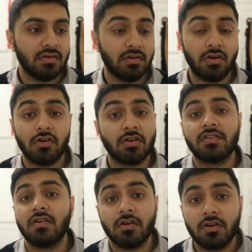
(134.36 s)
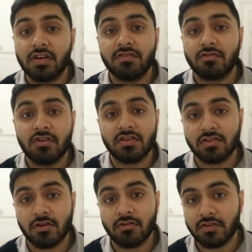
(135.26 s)
you know, I got I got to give credit to
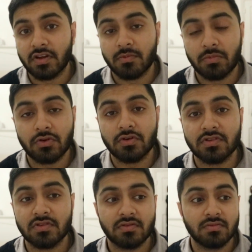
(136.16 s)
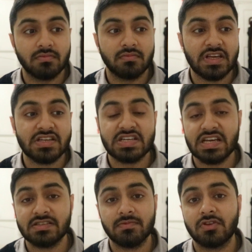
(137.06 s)
Sarri for that because he's
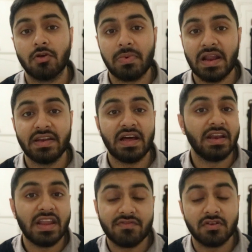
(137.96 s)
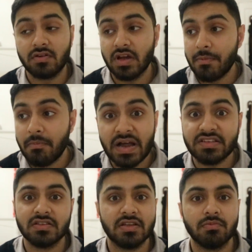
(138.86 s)
changed him into a player that I never
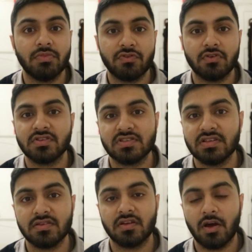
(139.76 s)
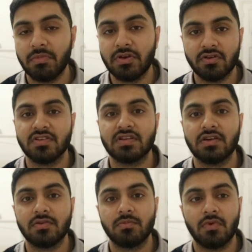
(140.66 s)
imagined him before this season. I'm being honest
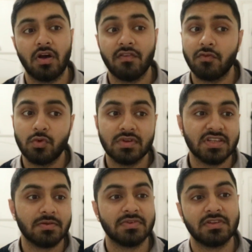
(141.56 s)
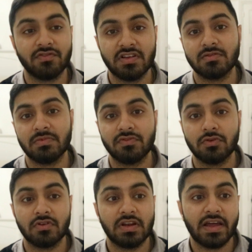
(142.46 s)
now. I've always seen him as defensive
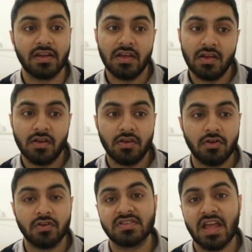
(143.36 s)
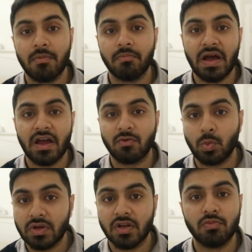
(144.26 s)
midfielder, like you know, staying back,
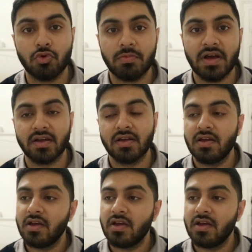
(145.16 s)
winning the ball back,